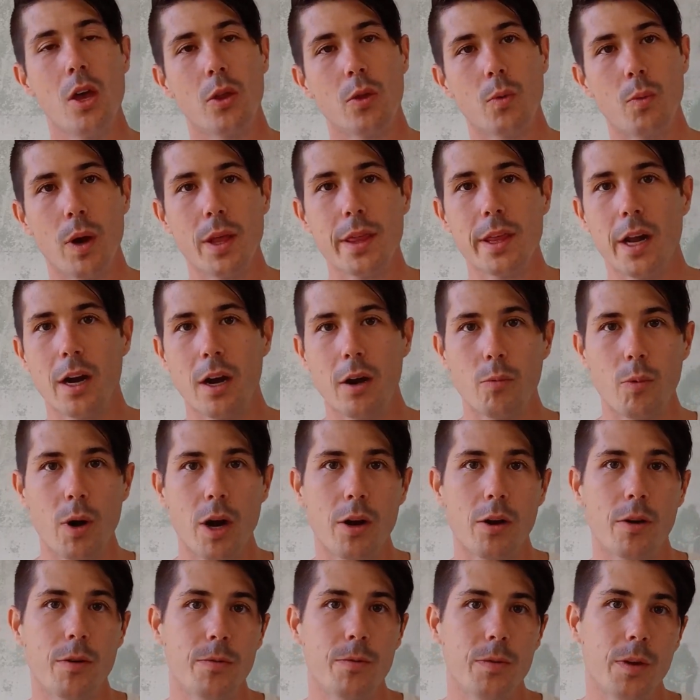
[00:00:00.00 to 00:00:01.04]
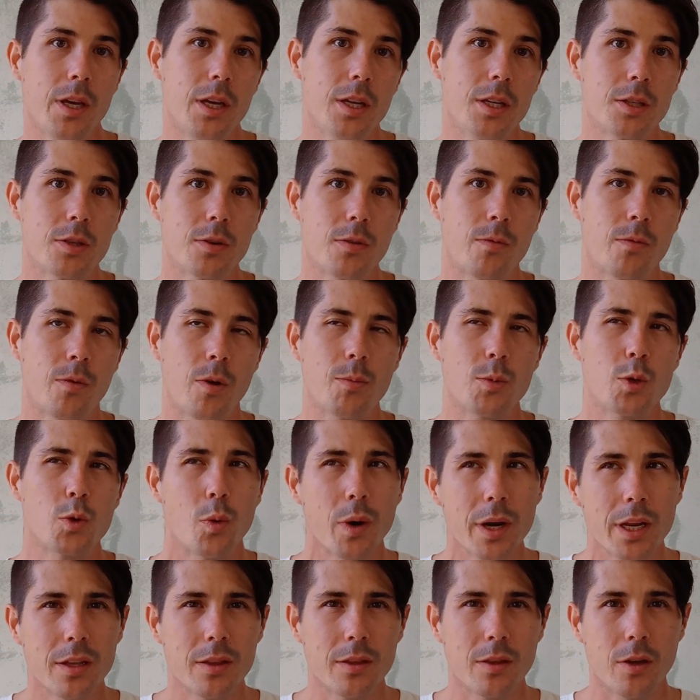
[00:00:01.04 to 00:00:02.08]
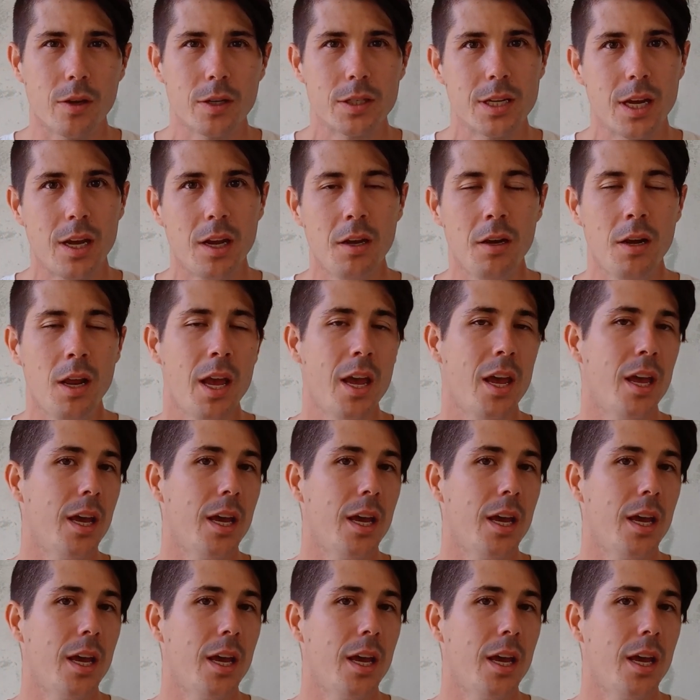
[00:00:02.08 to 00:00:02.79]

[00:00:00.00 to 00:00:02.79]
The one that I run off is from 2013.